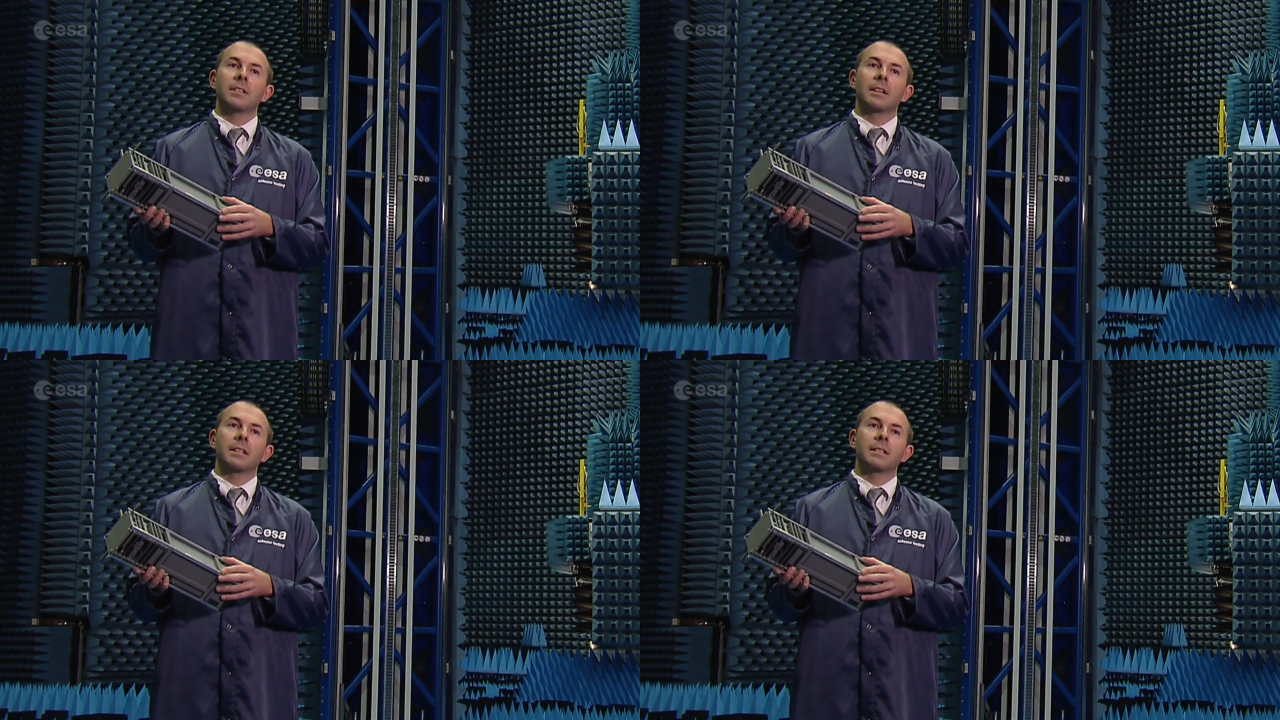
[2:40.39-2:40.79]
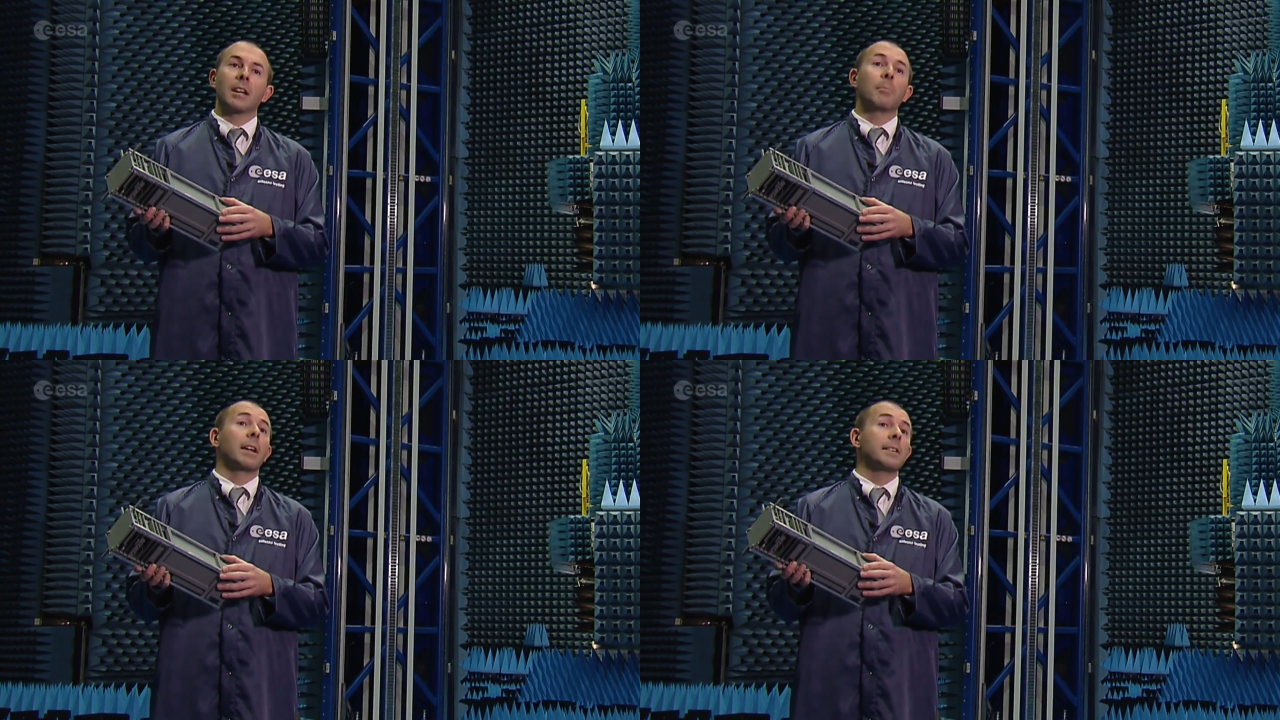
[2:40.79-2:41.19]
that can
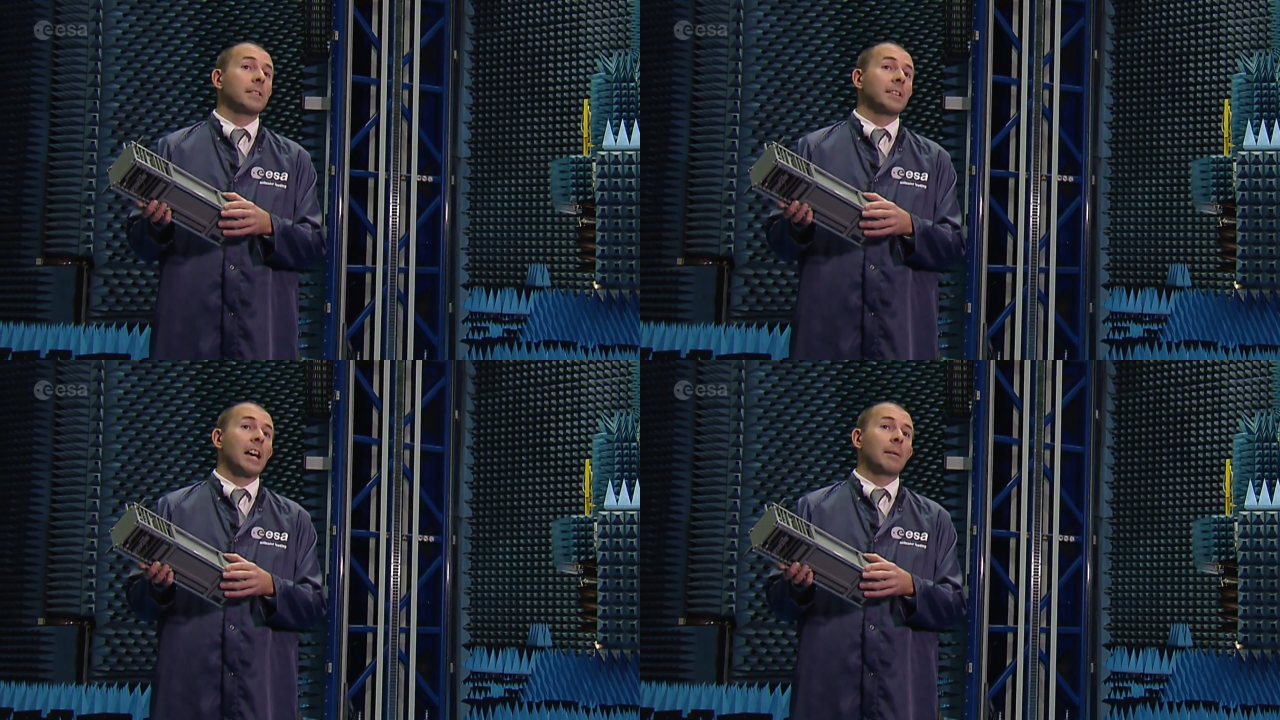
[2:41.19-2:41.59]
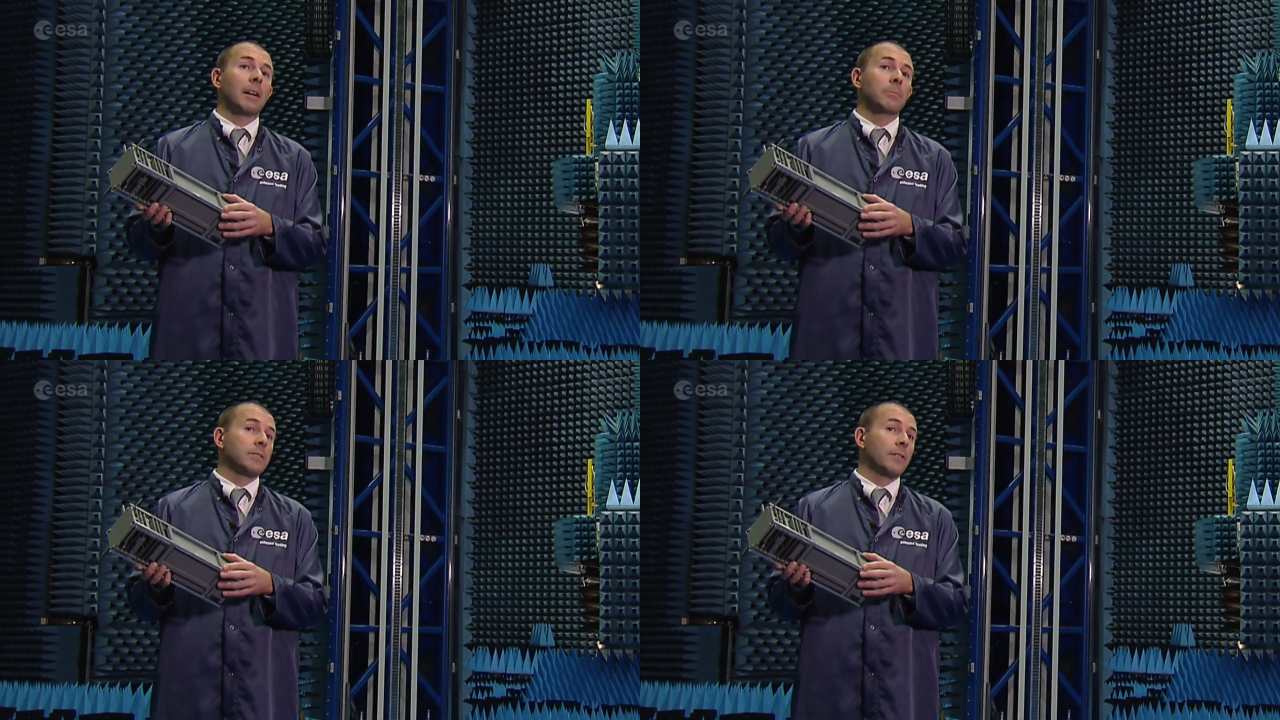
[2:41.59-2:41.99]
take place in the
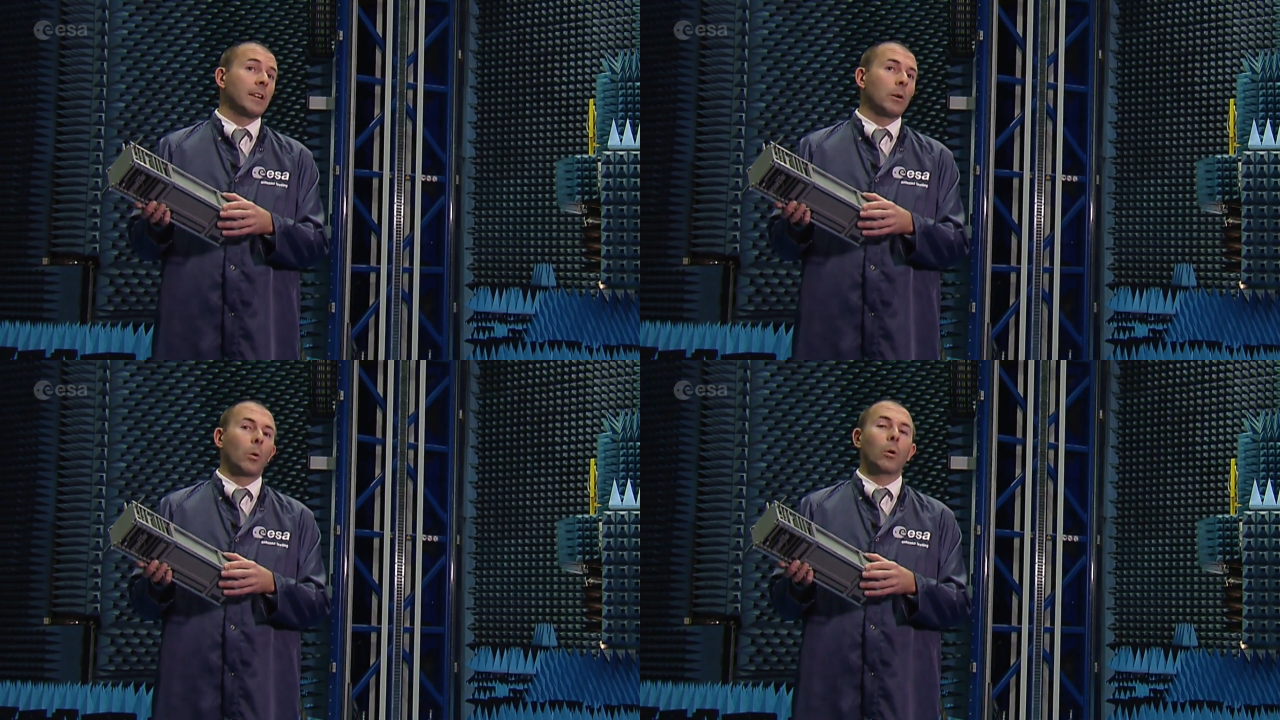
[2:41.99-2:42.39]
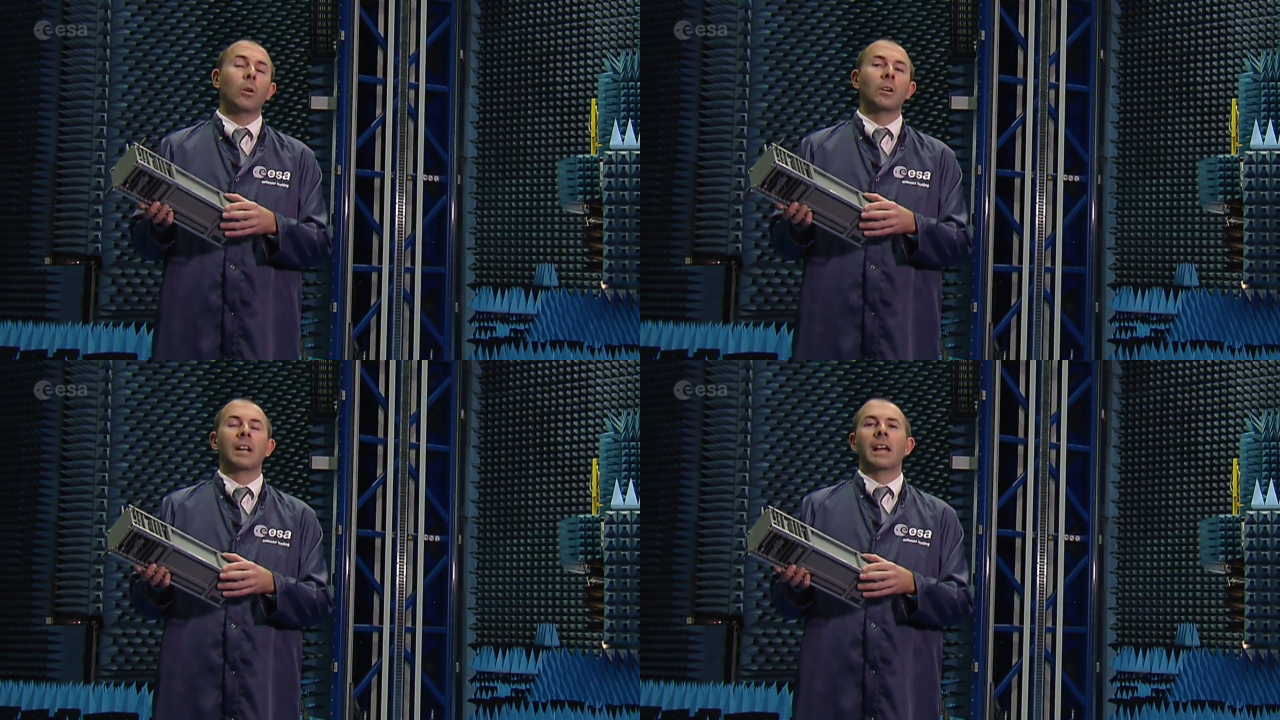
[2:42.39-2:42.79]
atmosphere
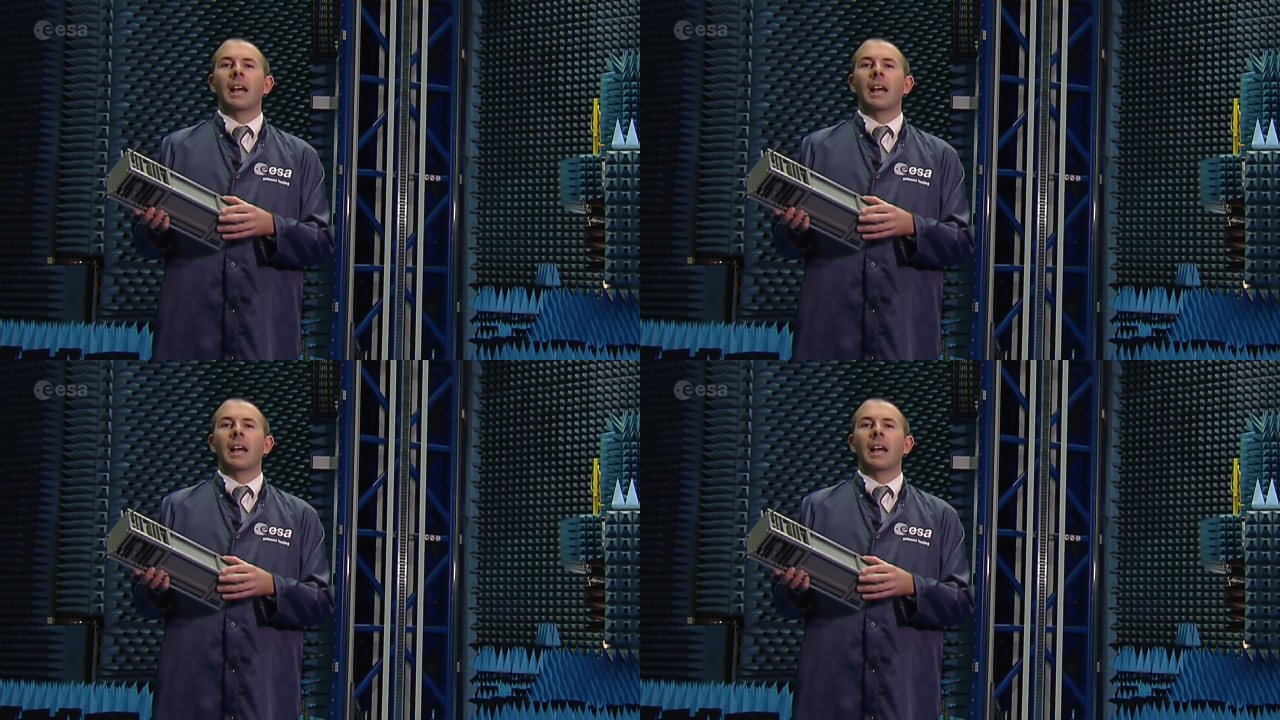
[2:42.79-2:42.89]
or